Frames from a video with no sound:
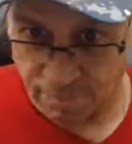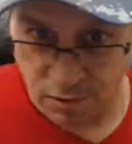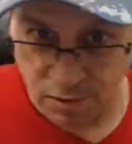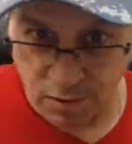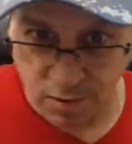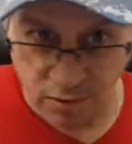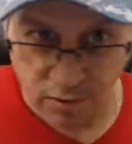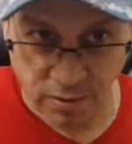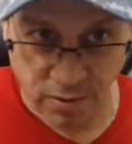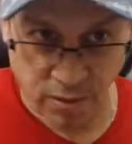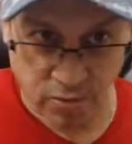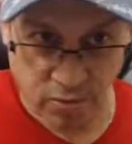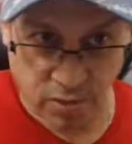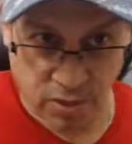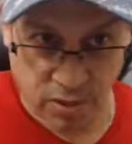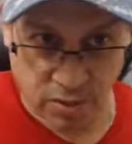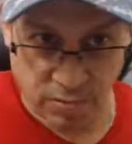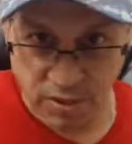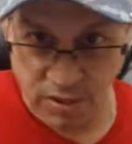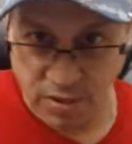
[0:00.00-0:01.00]
All right, we're
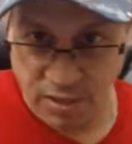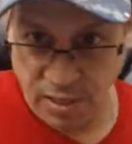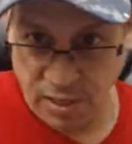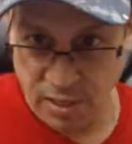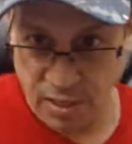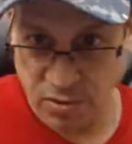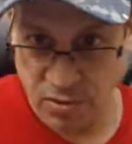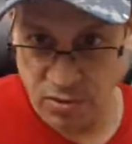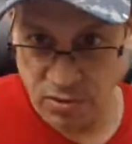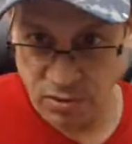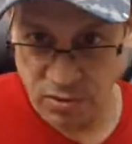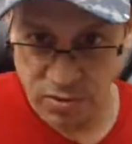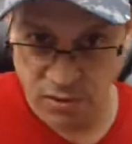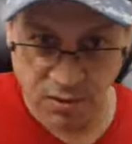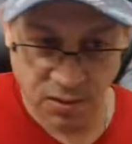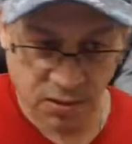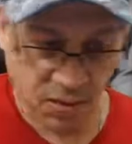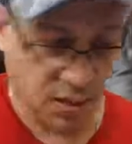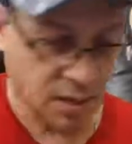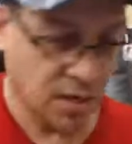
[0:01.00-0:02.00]
coming down to
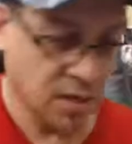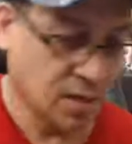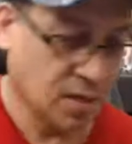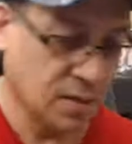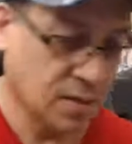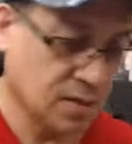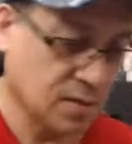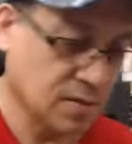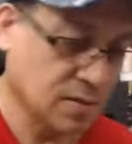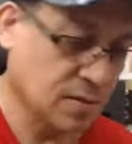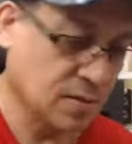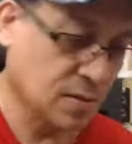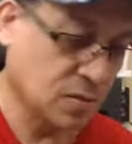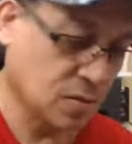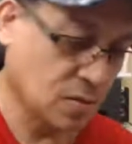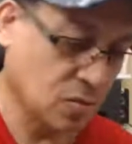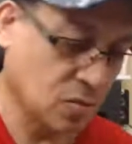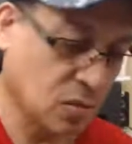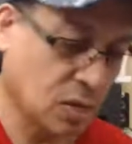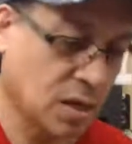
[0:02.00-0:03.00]
the end of
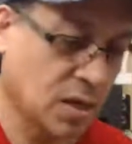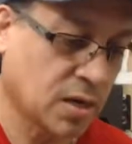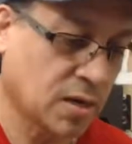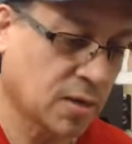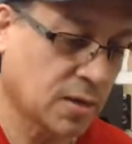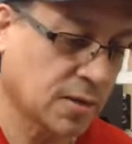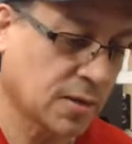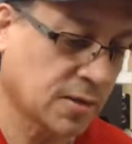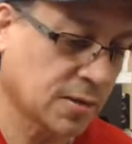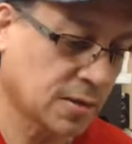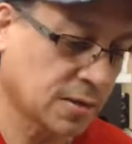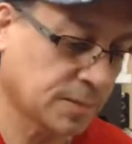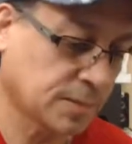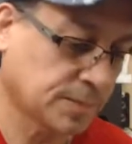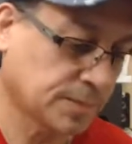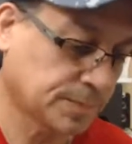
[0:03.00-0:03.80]
the wire here.